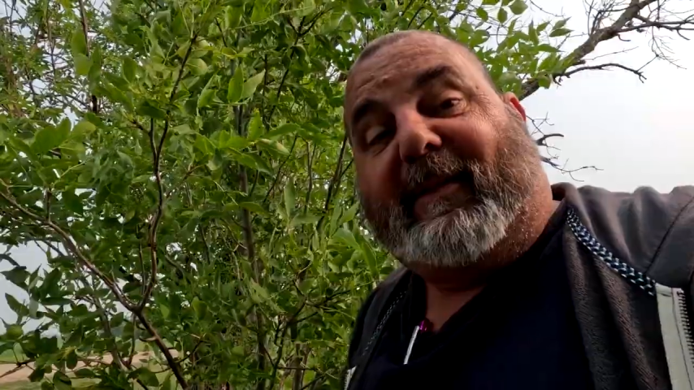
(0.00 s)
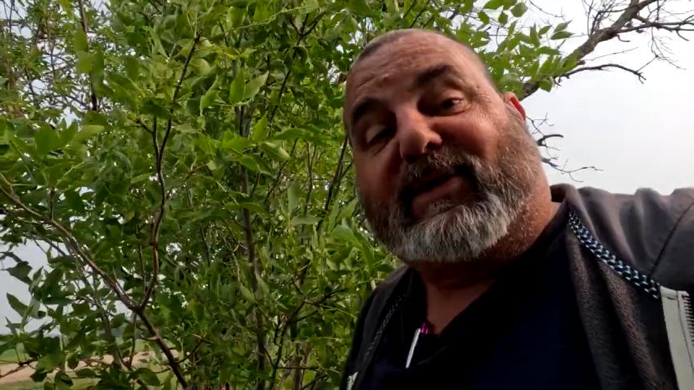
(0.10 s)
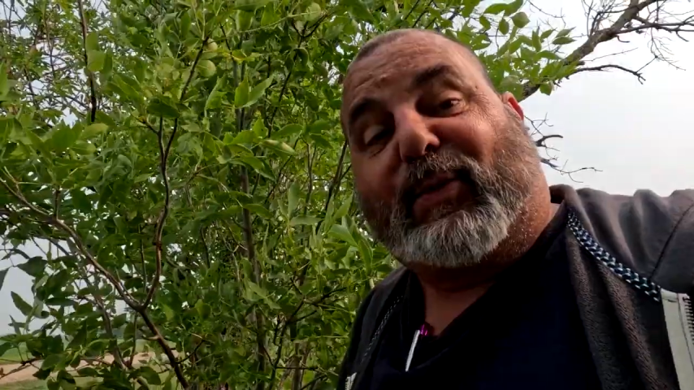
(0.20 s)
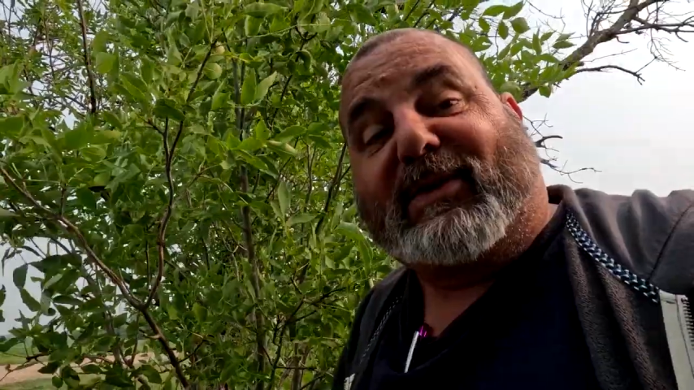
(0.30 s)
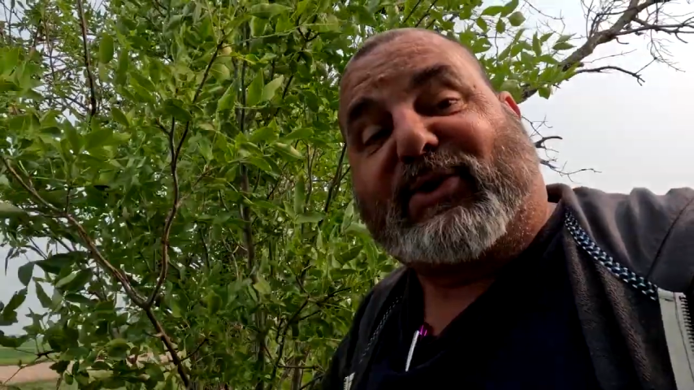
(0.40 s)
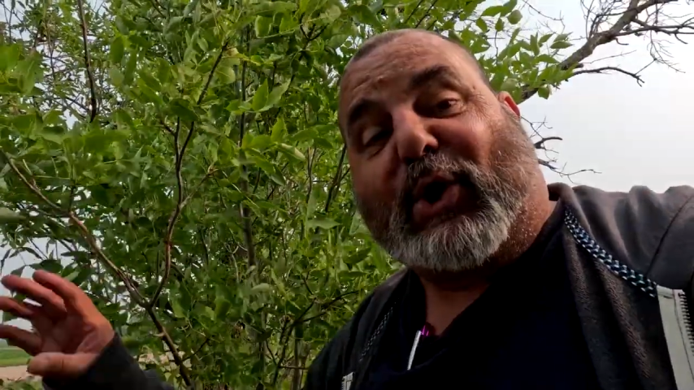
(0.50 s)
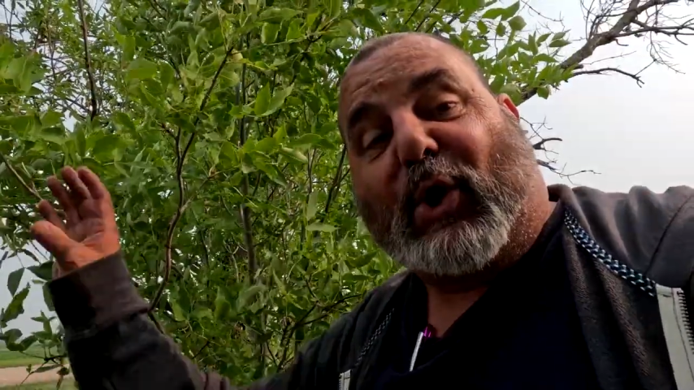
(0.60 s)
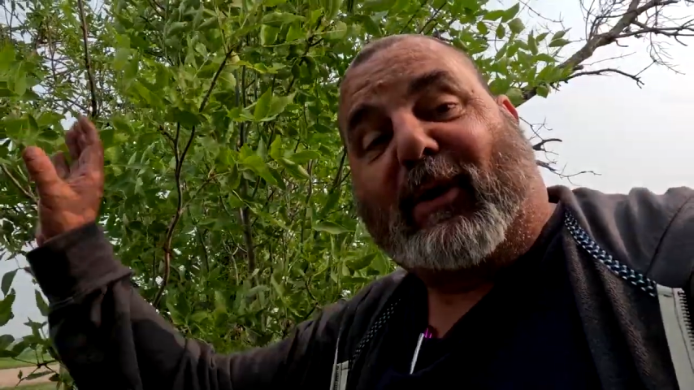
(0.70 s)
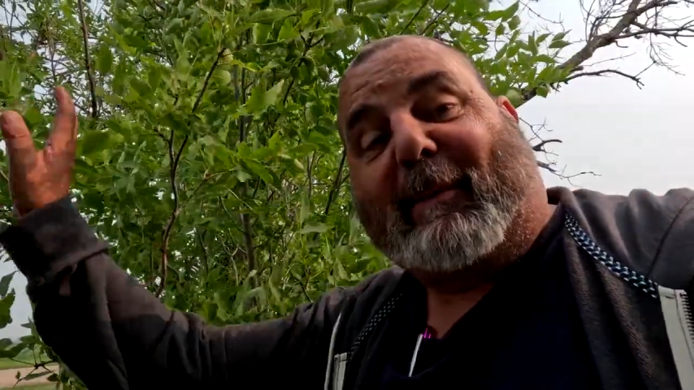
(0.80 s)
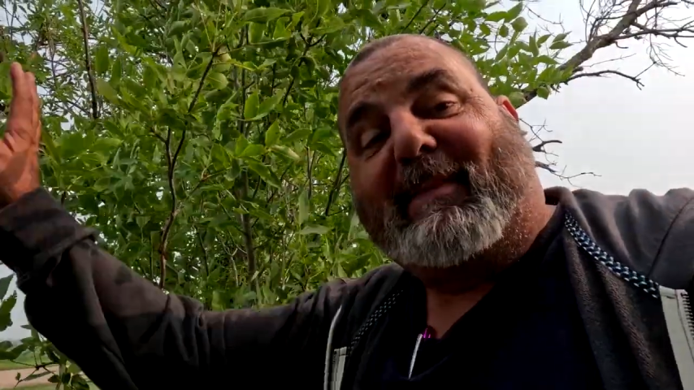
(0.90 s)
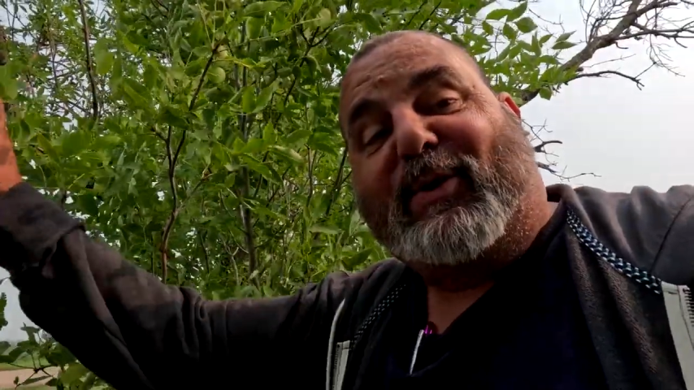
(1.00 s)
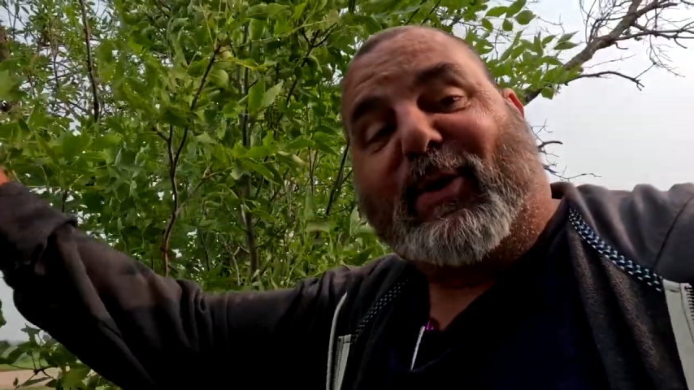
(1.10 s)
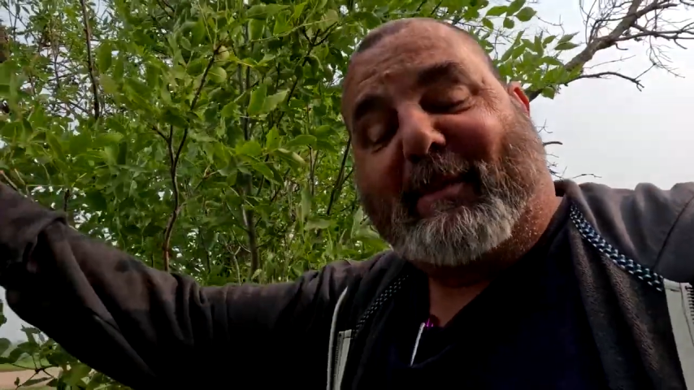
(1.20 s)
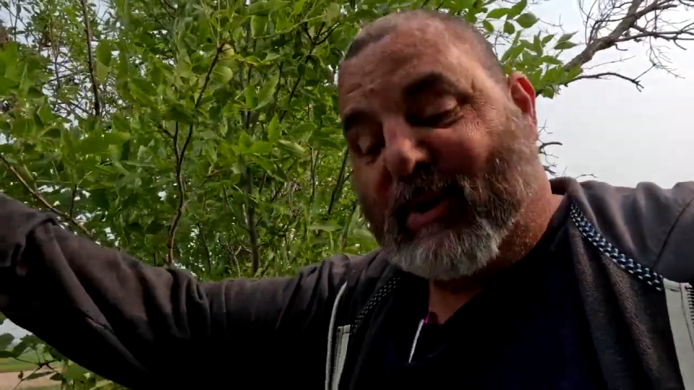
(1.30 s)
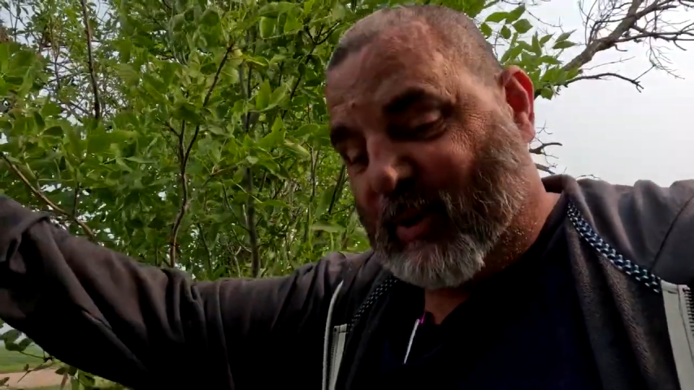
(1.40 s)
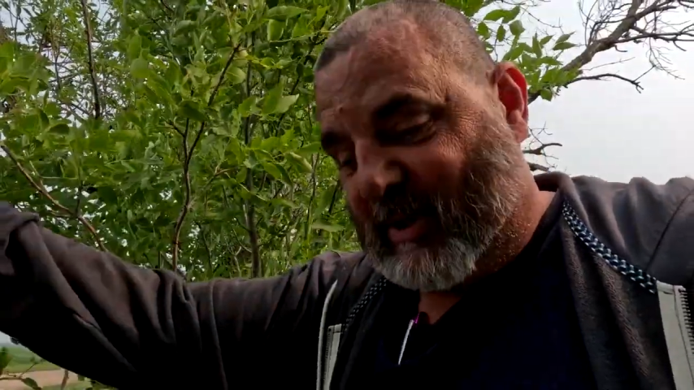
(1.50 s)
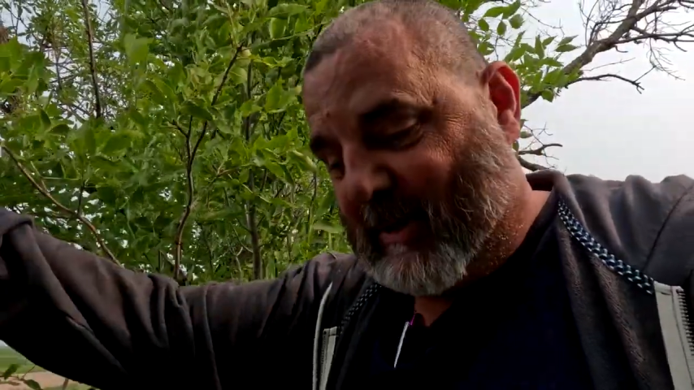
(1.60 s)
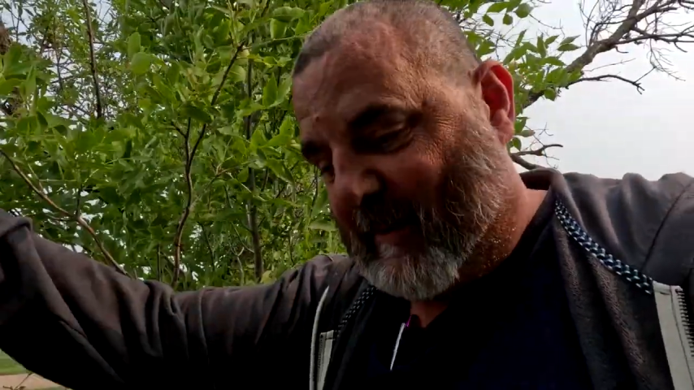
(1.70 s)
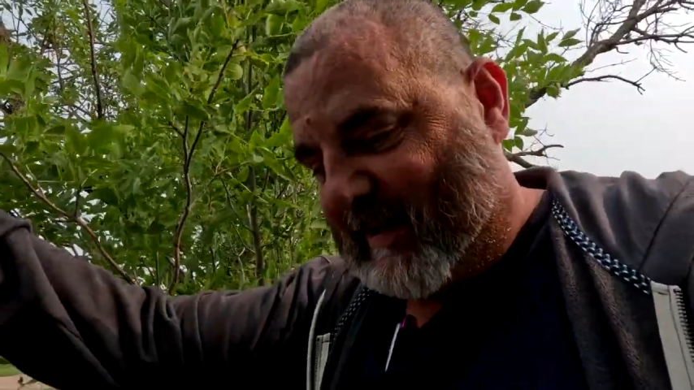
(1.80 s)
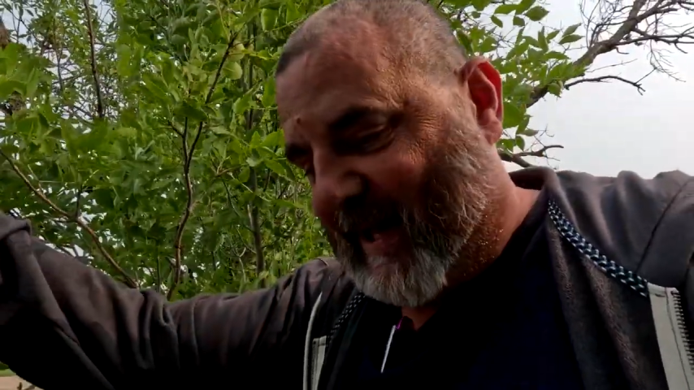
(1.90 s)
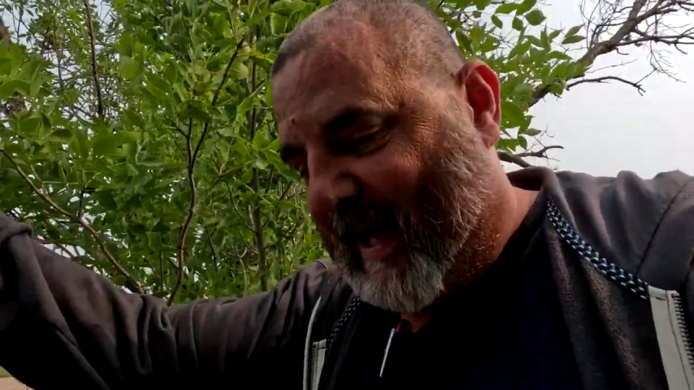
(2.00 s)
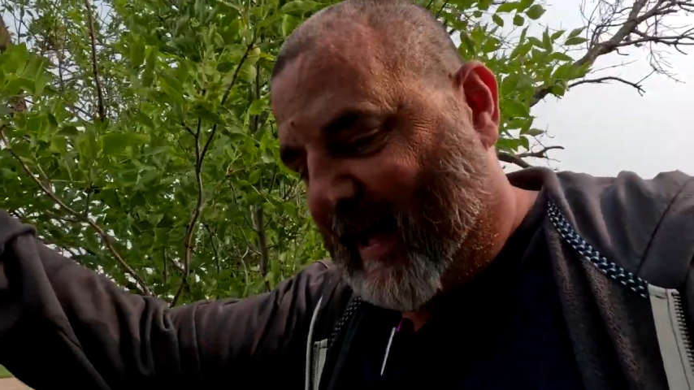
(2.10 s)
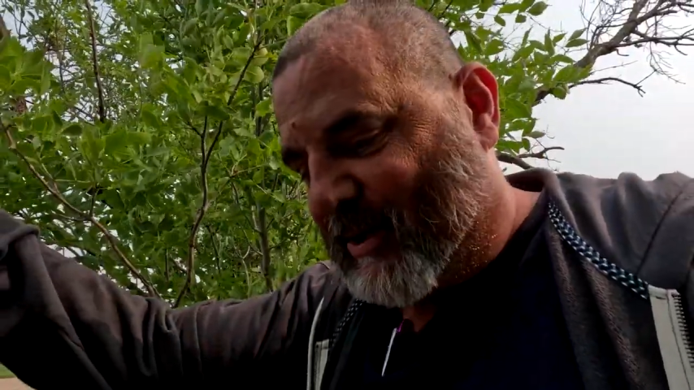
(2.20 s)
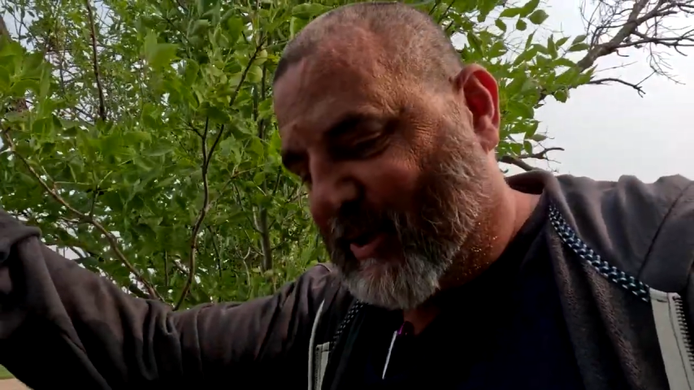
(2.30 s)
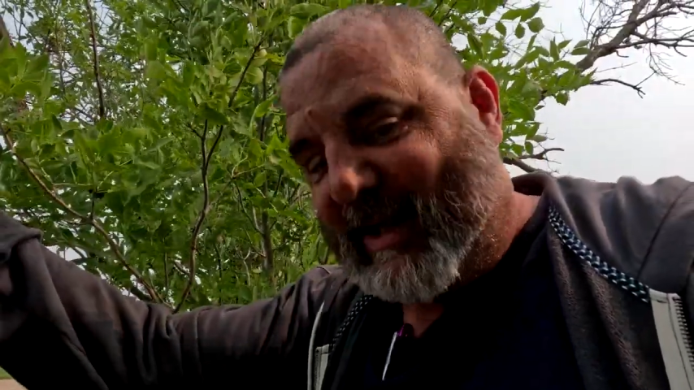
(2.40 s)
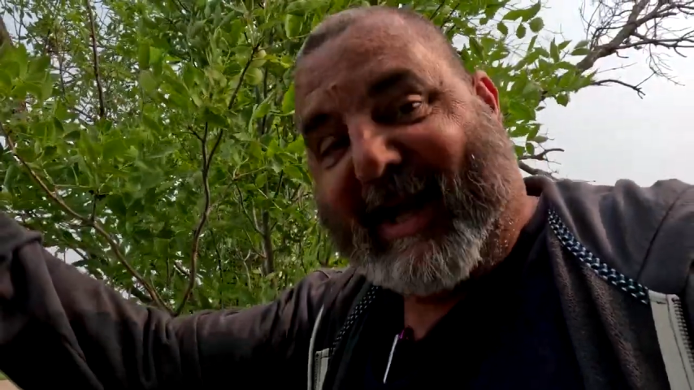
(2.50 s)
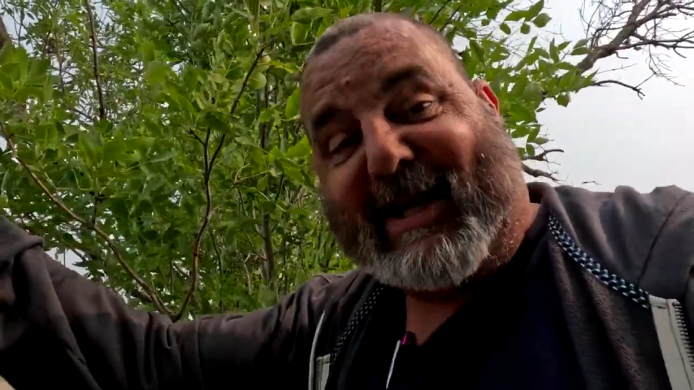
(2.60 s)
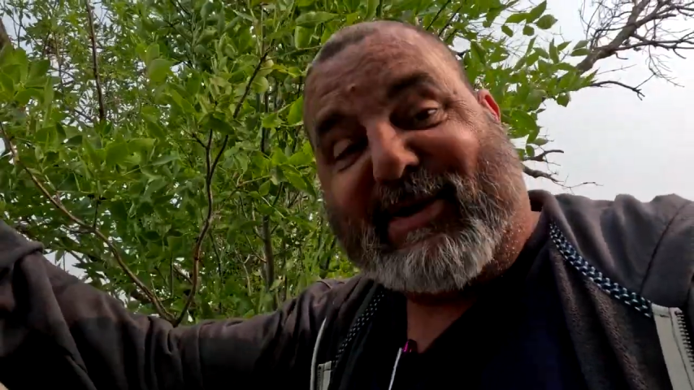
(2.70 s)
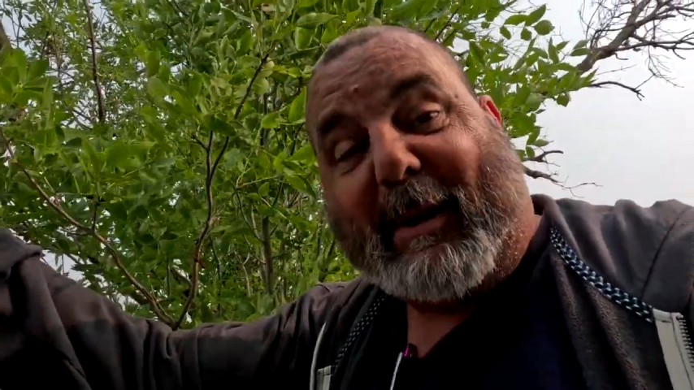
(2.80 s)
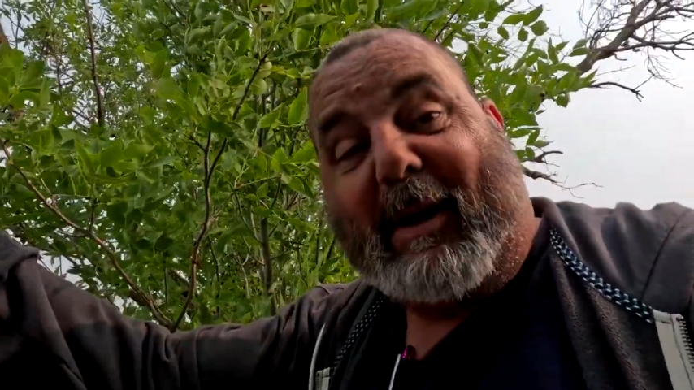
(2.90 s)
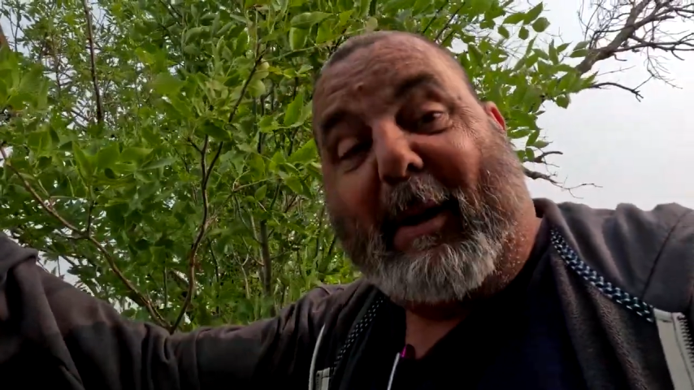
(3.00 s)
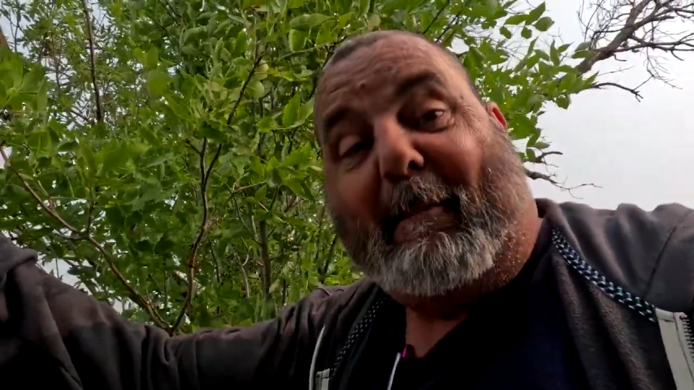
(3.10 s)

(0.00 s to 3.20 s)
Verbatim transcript: This one's called Mirror Mirror in the Cache and it has a